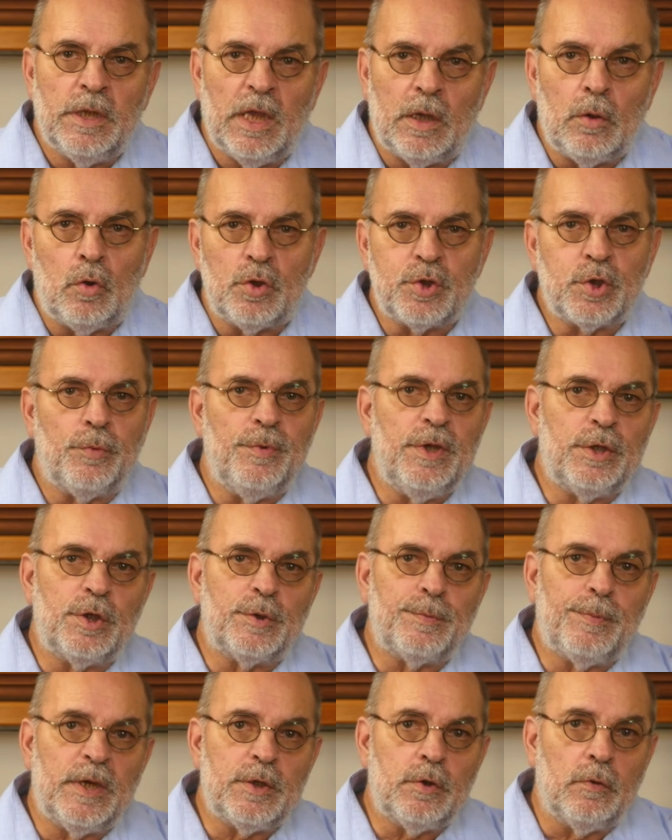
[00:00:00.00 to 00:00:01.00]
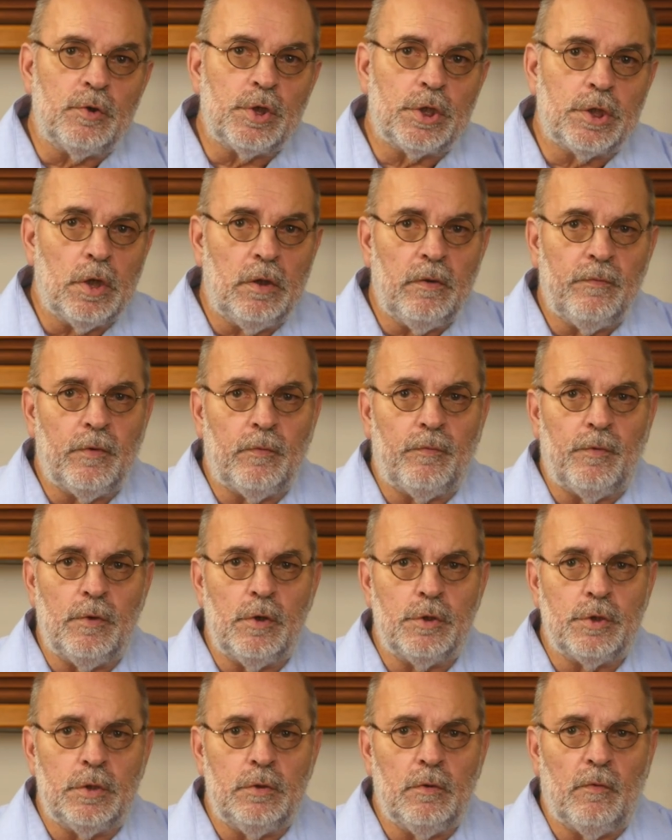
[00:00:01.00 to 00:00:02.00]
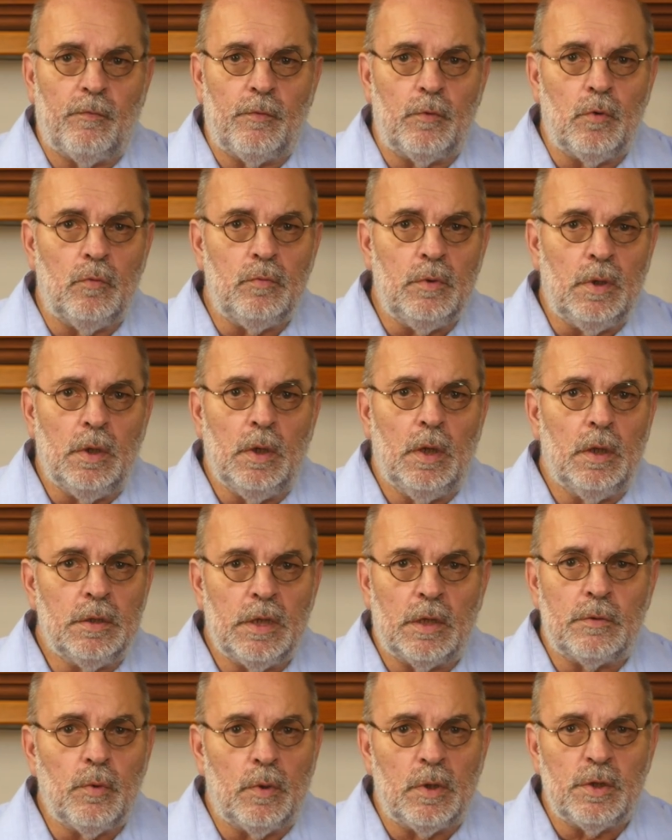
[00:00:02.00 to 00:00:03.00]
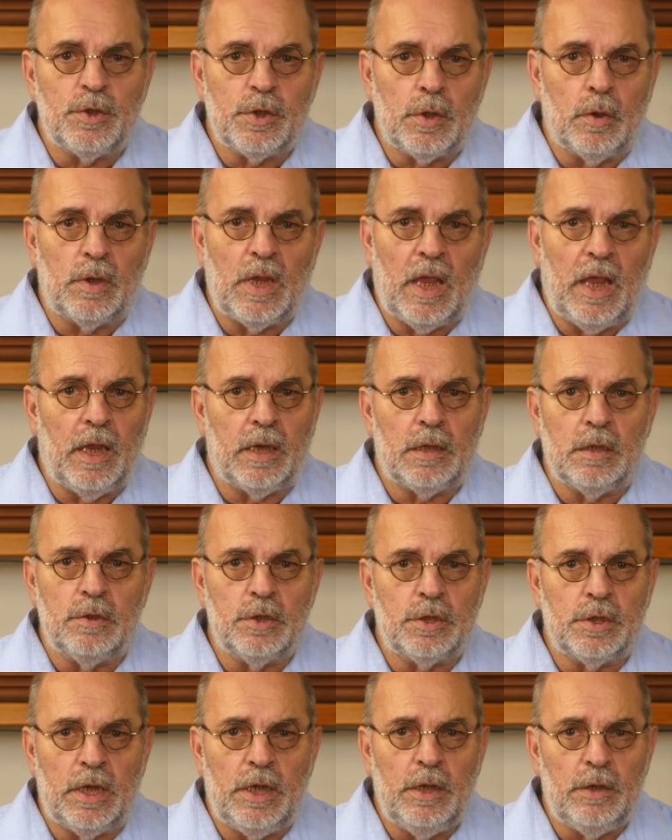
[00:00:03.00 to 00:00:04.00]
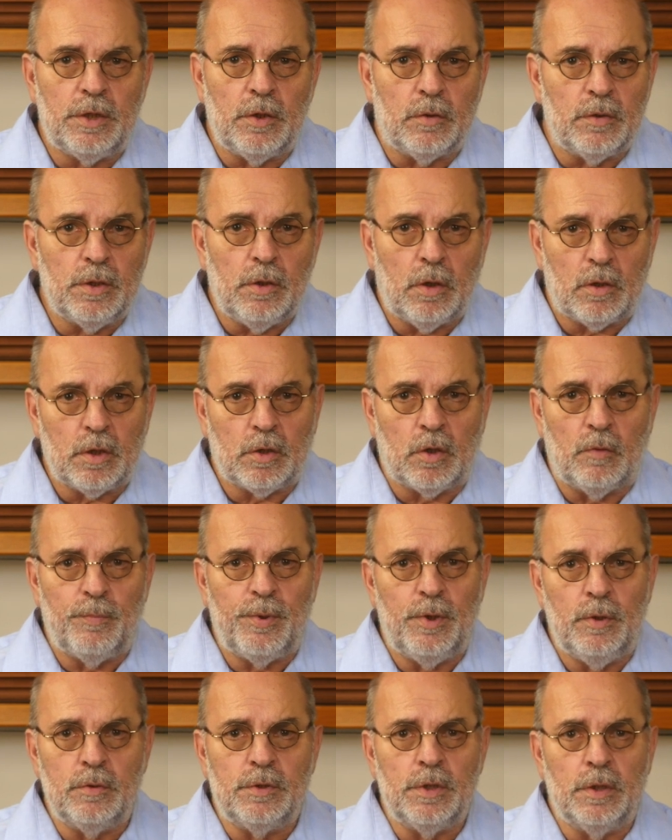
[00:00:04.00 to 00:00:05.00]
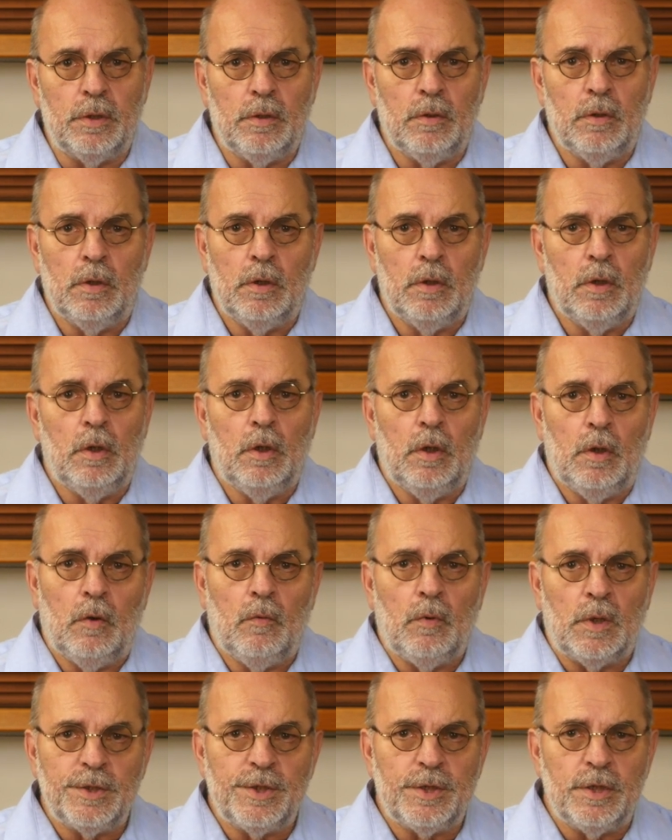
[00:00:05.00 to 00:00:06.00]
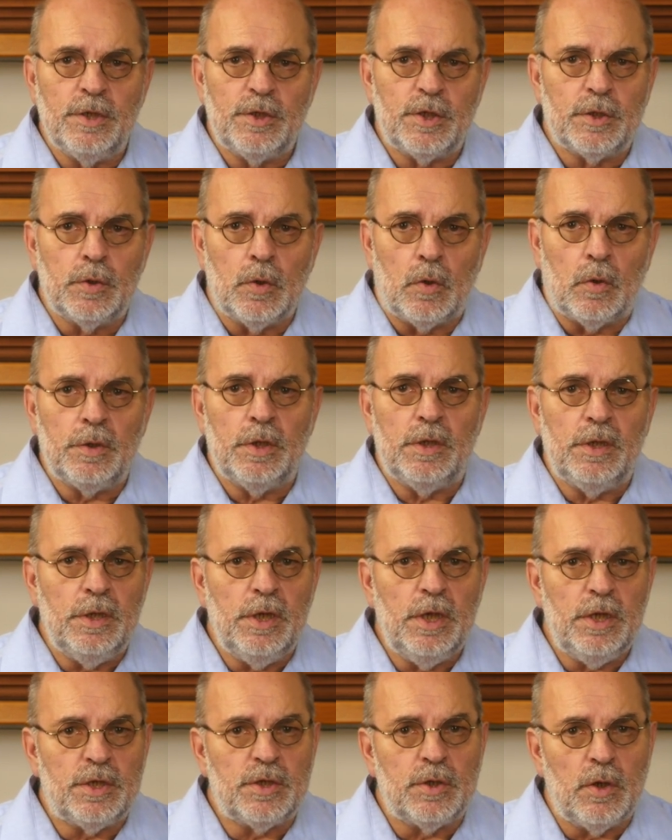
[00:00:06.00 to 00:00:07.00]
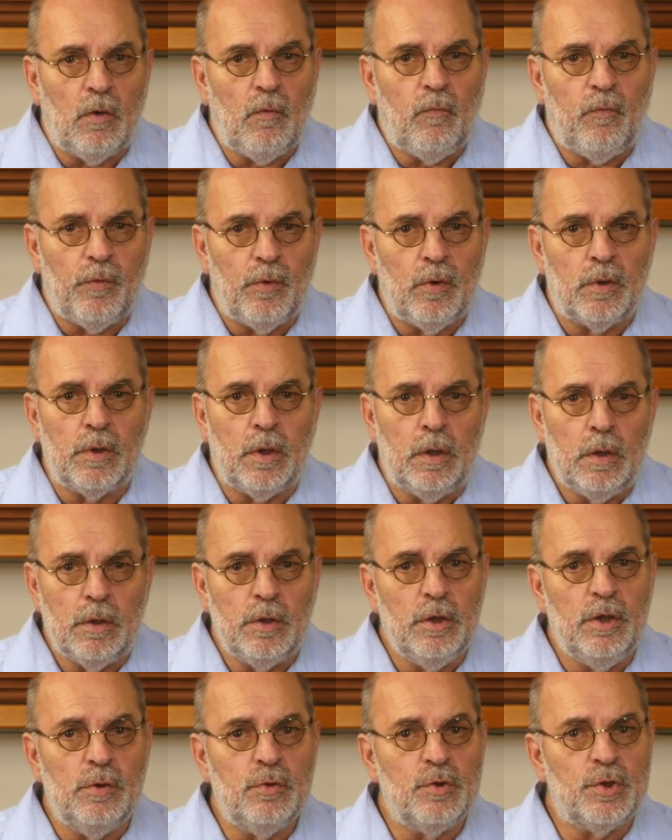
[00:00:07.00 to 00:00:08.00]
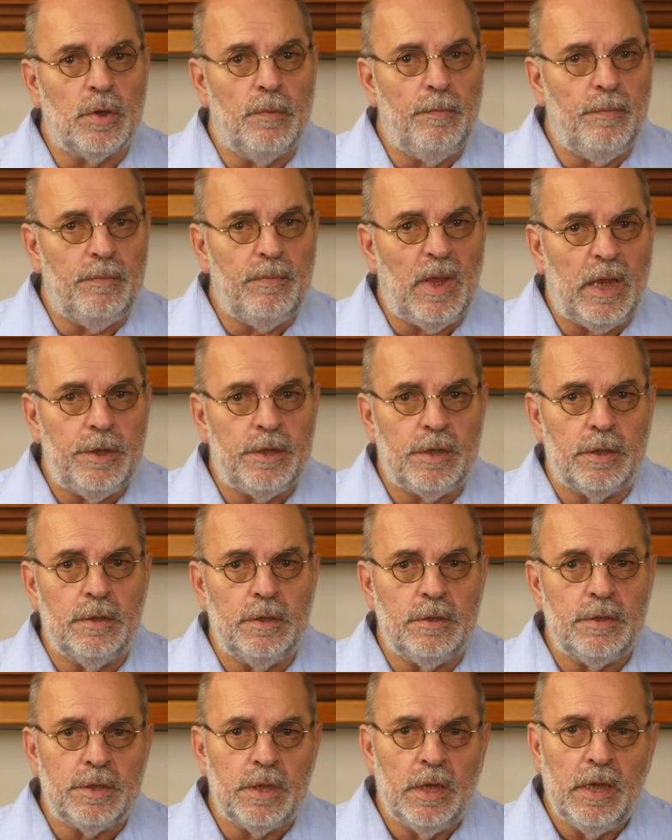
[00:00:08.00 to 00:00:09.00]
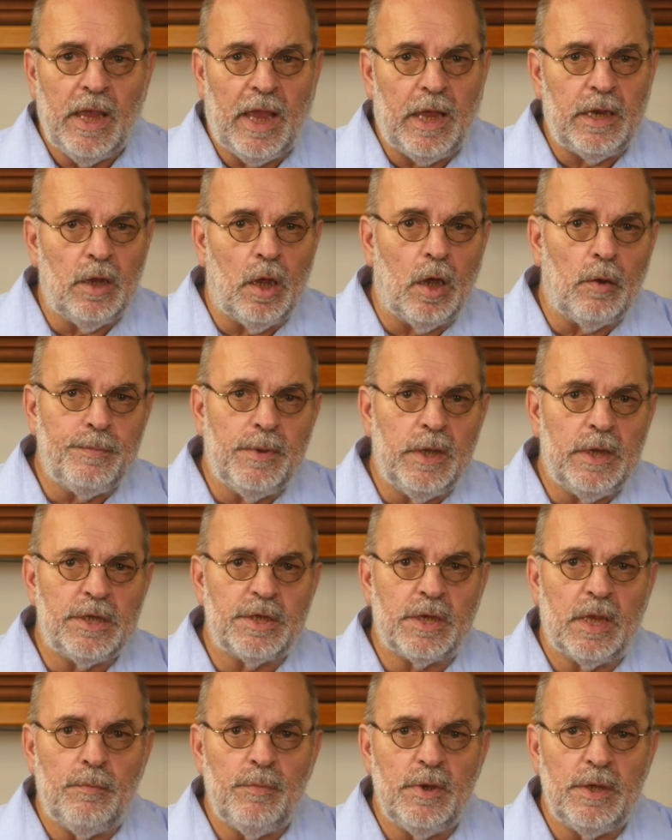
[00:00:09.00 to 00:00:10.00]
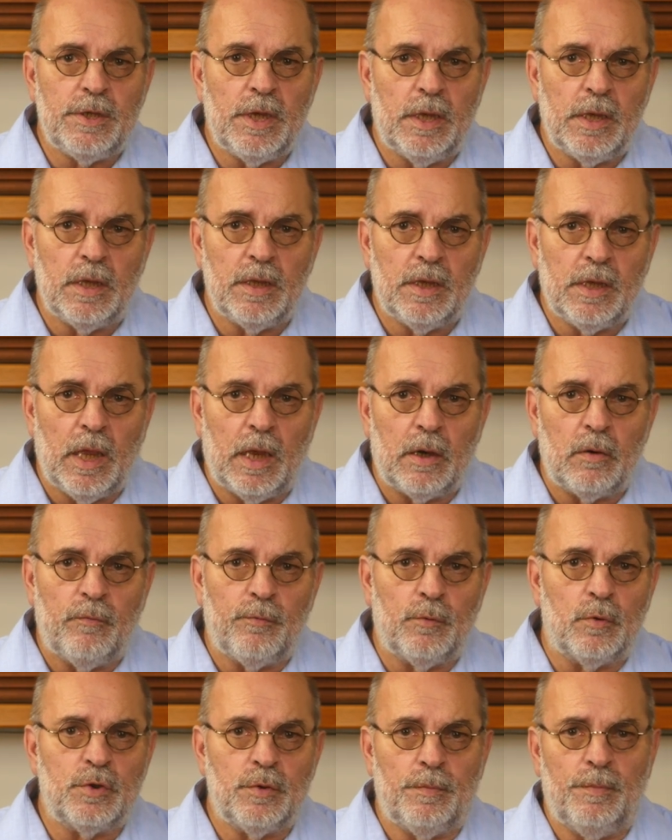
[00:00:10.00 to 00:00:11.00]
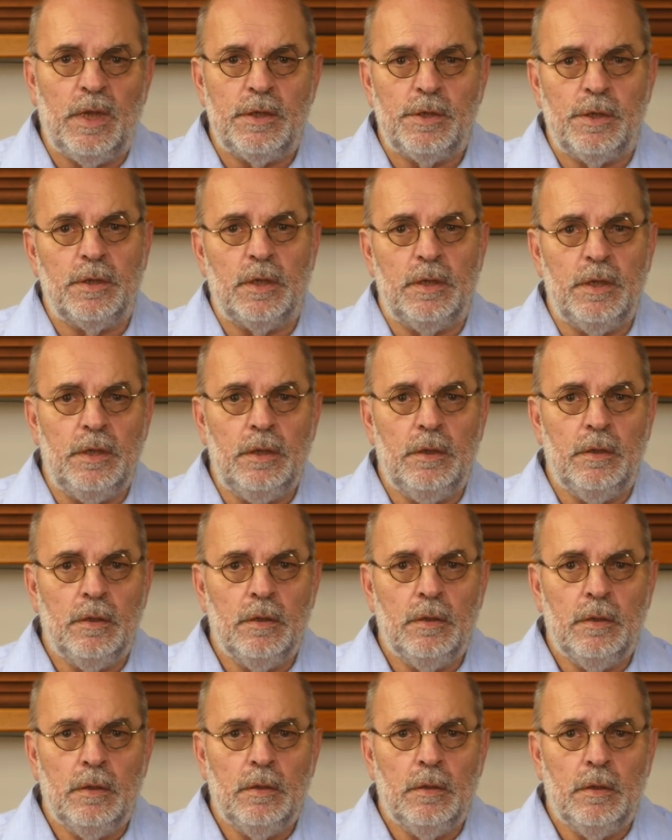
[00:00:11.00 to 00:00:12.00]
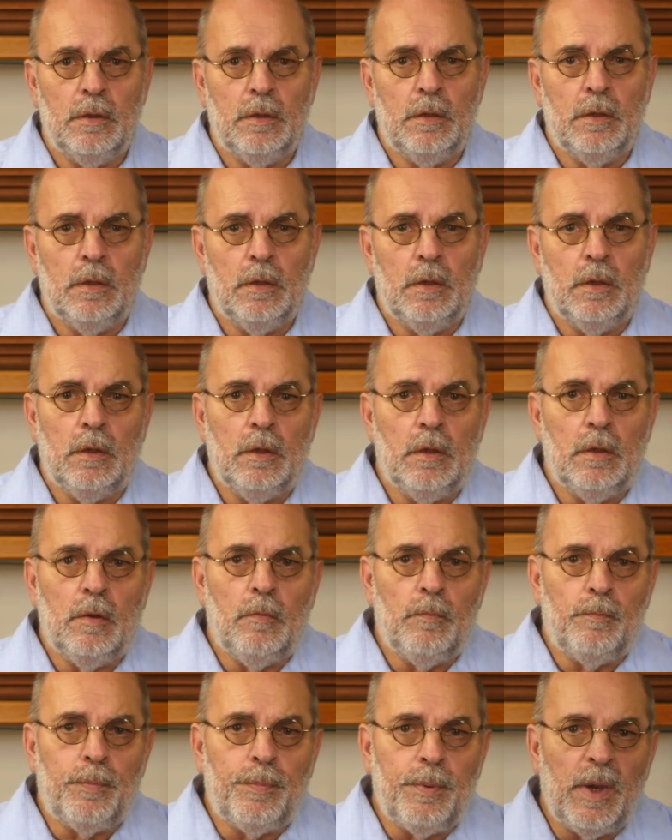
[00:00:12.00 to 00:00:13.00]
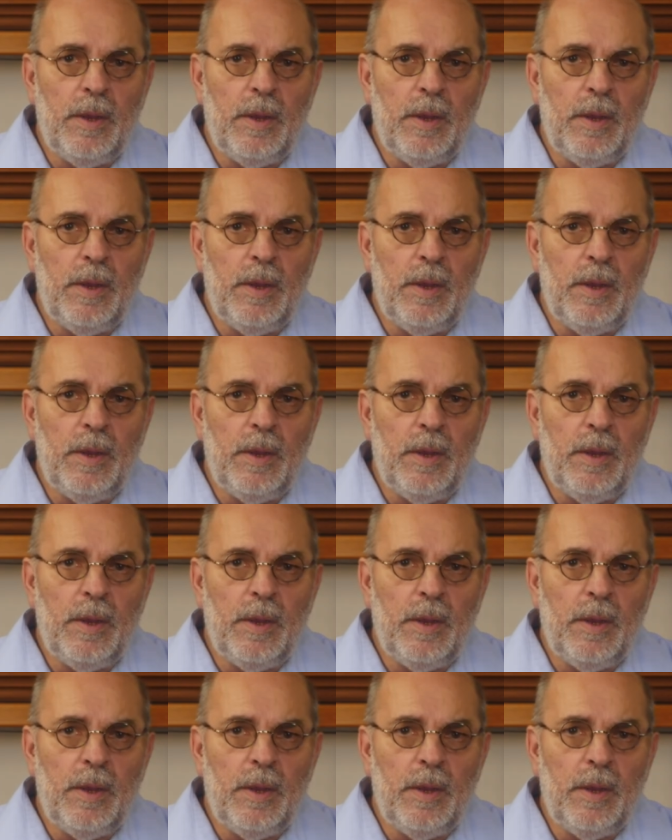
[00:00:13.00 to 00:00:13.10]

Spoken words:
There also is a special server version of Roon that runs on a headless Intel NUC computer. Once installed, it needs no further user maintenance and updates can be taken care of automatically. P